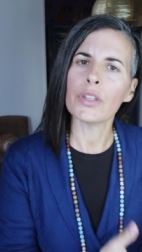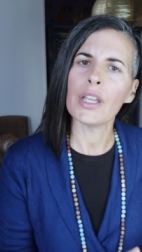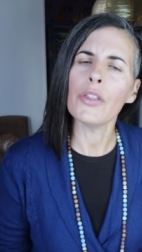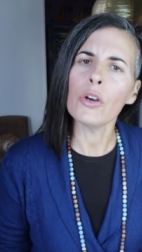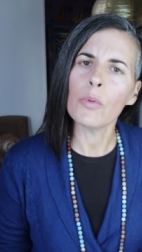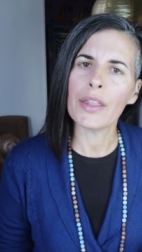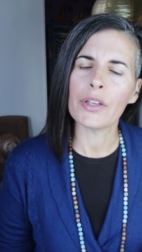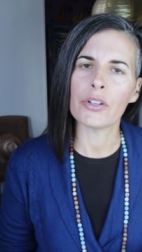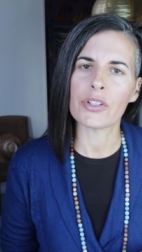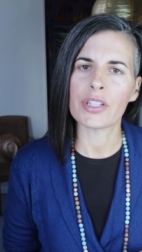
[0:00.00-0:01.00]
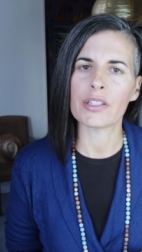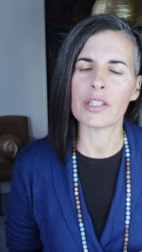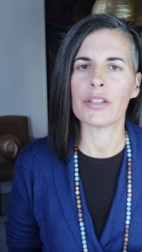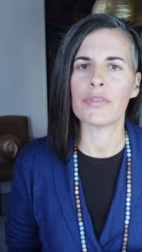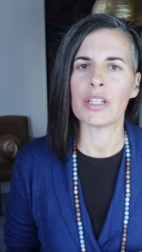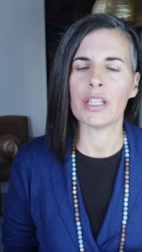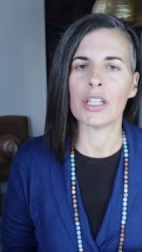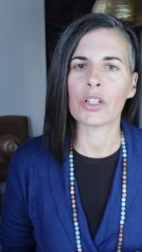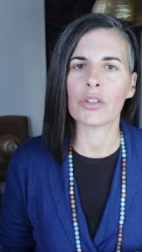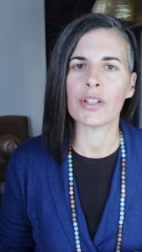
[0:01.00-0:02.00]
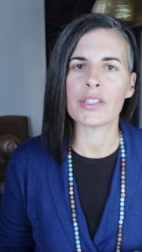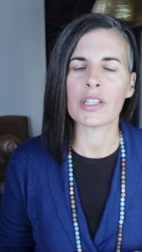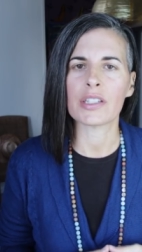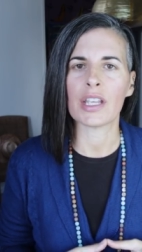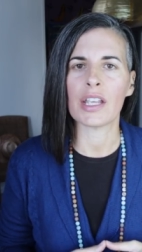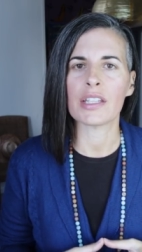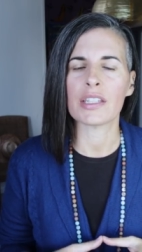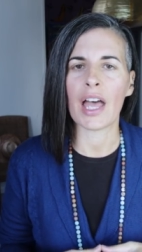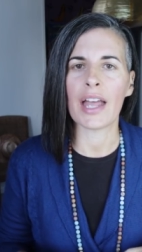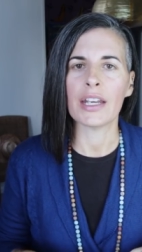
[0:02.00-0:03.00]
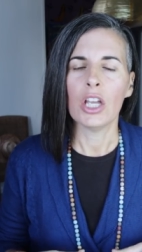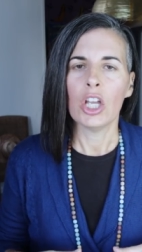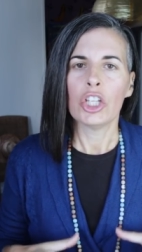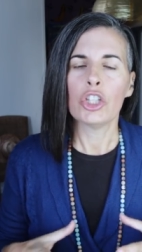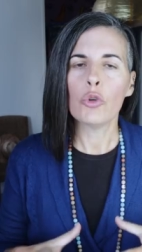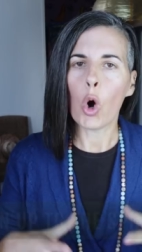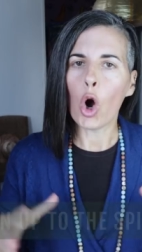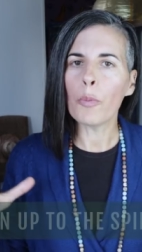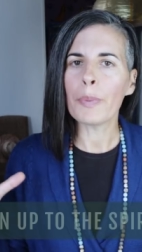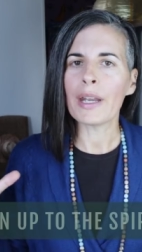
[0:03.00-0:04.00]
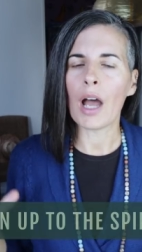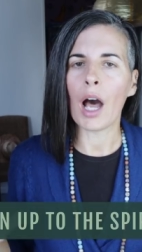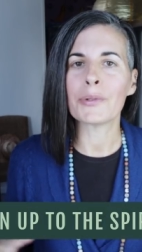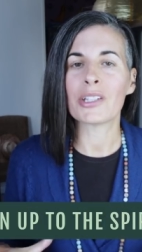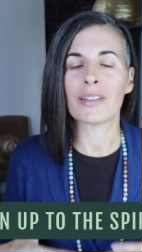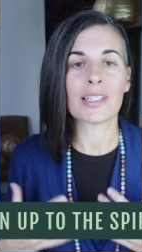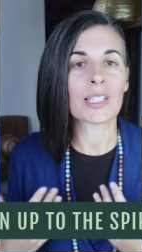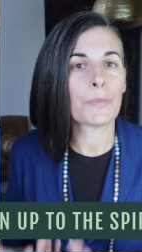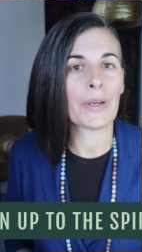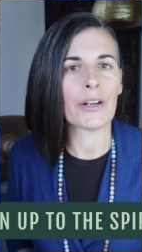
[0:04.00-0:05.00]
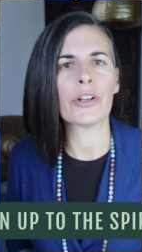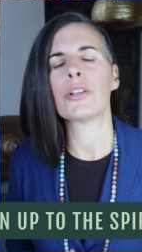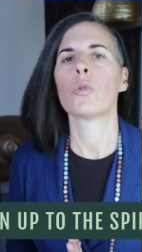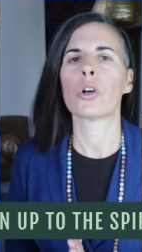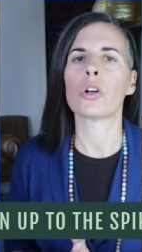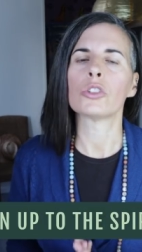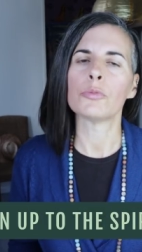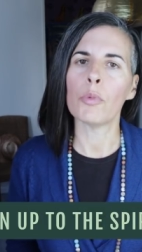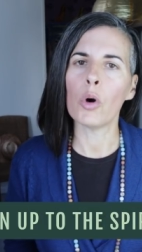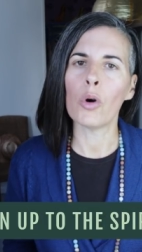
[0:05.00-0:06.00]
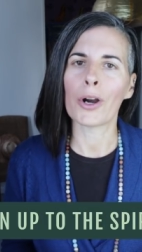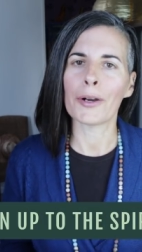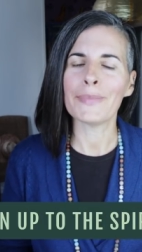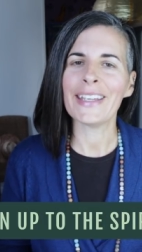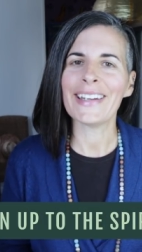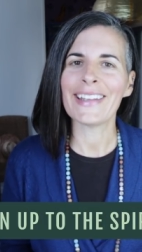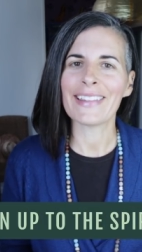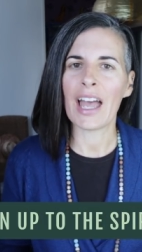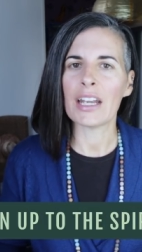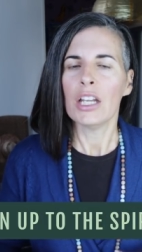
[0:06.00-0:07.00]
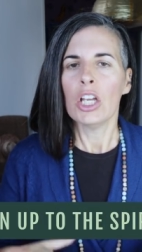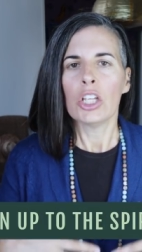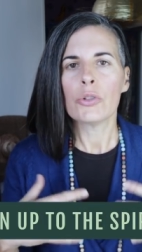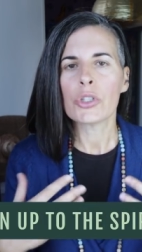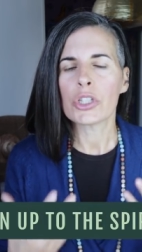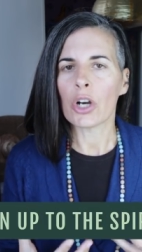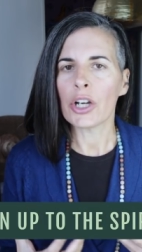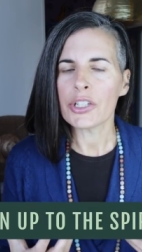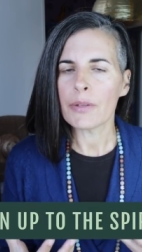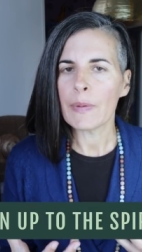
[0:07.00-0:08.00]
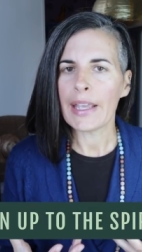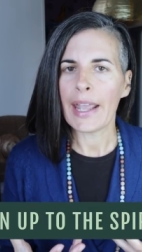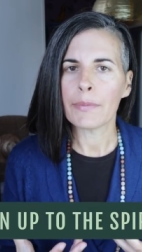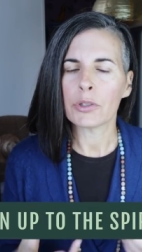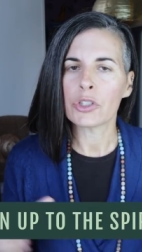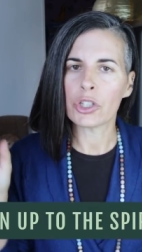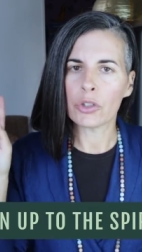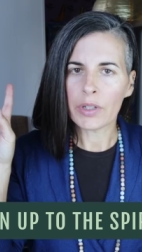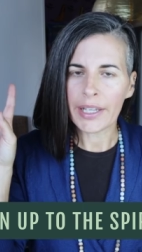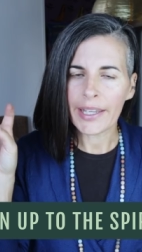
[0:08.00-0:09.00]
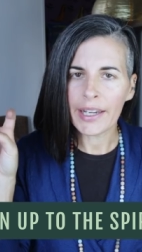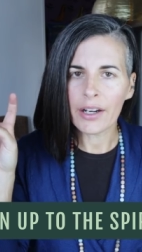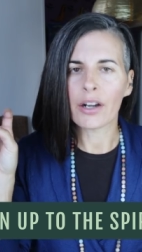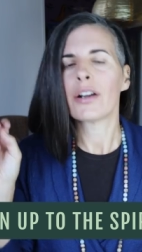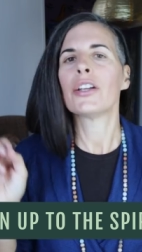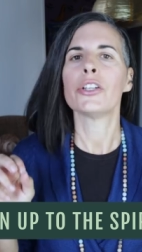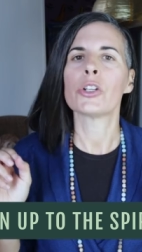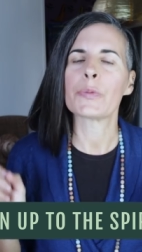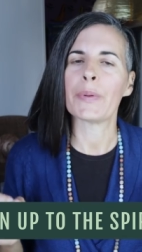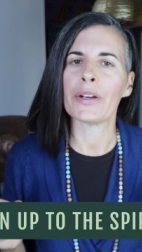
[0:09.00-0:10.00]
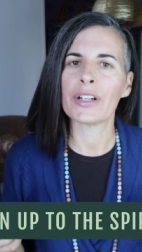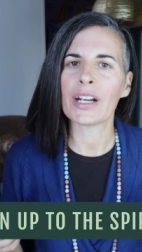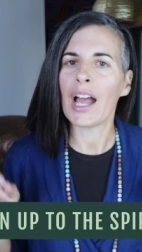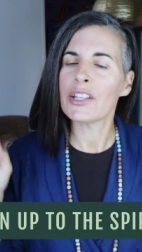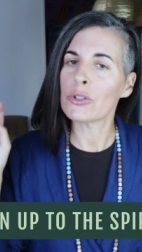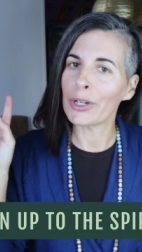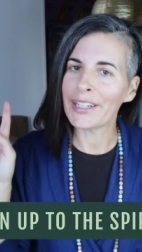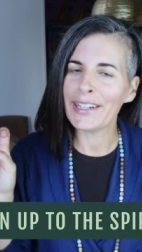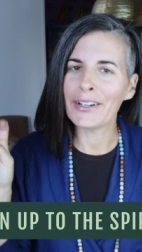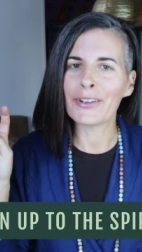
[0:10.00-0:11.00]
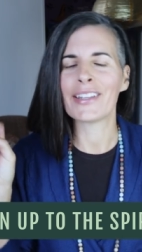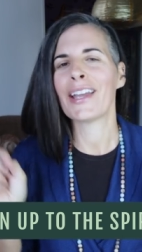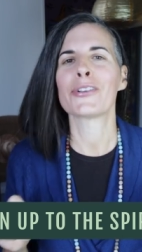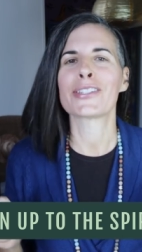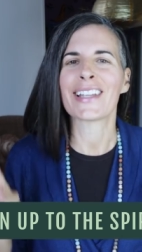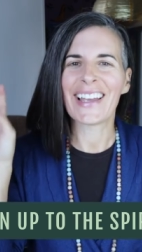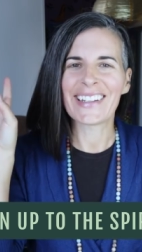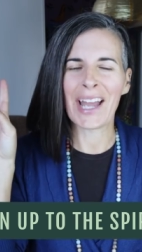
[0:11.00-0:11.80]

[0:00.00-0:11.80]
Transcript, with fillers: The other way that your sensitivity increases is that you open up to the spirit world more, meaning that you start to be able to hear your spirit guides or hear the other side.